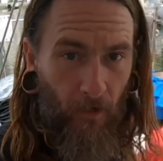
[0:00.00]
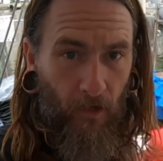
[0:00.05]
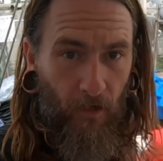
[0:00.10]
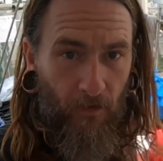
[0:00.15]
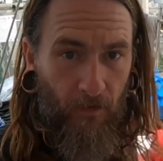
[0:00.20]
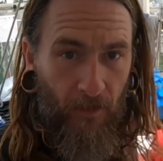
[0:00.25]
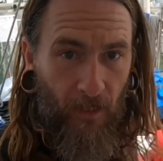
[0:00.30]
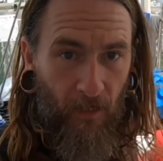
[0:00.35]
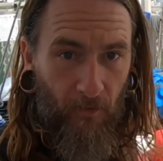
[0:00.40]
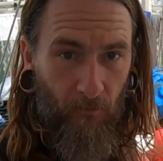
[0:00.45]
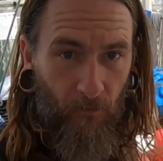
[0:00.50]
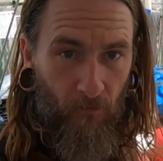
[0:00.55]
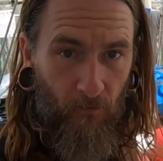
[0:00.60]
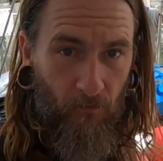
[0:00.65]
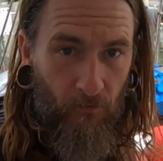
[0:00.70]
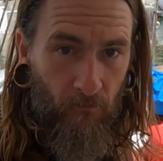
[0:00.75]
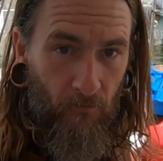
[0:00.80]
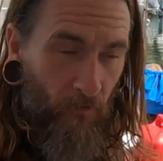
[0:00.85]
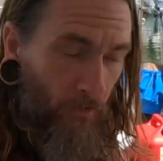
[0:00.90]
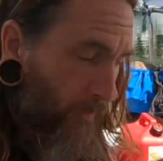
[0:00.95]
uh,
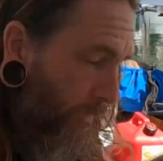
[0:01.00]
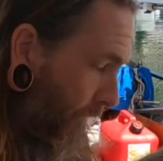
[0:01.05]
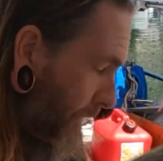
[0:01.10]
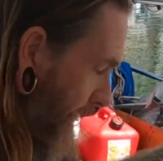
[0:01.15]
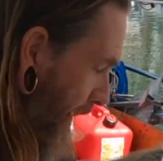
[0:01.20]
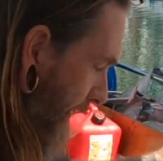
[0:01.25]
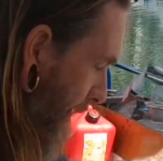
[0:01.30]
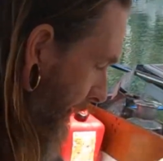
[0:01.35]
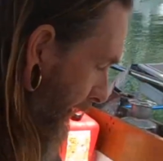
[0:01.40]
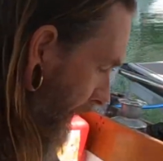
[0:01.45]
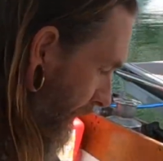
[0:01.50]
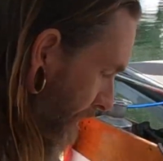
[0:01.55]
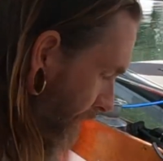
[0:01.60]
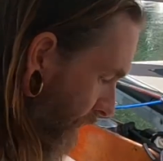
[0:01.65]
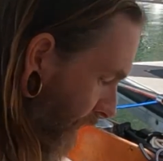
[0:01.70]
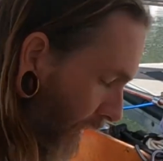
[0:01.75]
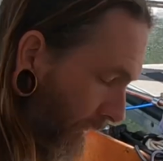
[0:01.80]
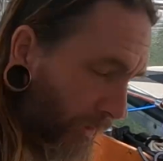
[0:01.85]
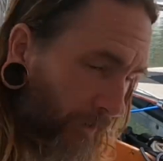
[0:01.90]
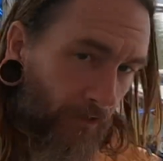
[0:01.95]
cable and then
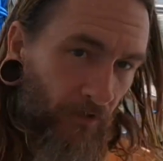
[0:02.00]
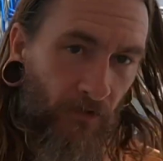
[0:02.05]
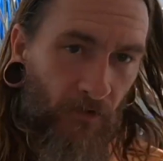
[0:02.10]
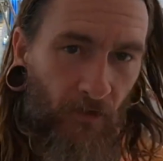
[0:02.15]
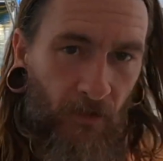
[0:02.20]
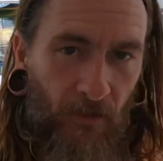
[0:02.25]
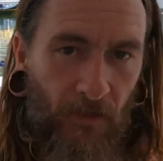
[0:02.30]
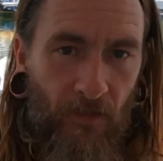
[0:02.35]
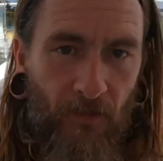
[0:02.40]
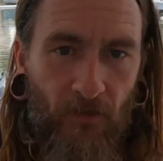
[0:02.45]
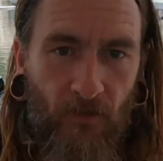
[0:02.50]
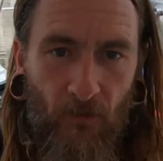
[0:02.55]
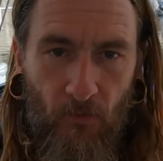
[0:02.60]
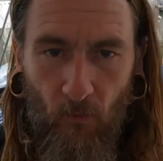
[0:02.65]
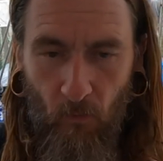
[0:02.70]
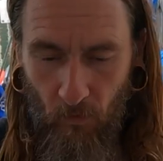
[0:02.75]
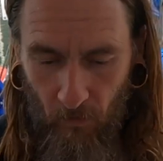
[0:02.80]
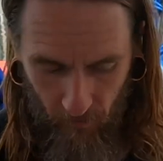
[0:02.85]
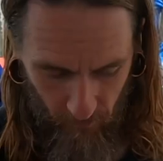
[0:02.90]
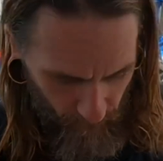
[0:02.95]
cut it to the lengths
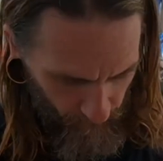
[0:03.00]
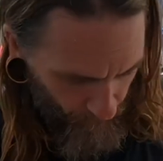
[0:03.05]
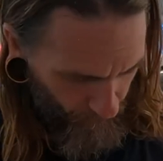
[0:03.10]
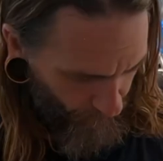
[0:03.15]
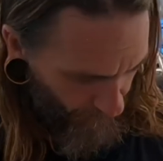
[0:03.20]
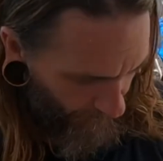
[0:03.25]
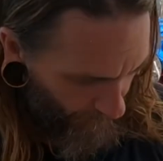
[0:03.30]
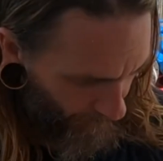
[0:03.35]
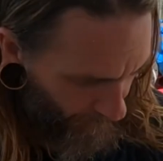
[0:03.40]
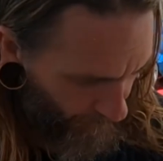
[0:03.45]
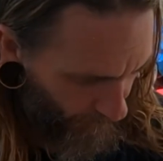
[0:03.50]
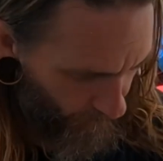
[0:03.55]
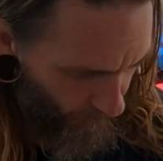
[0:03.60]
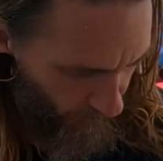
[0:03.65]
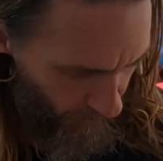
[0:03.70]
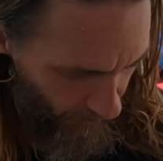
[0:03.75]
you want. And then you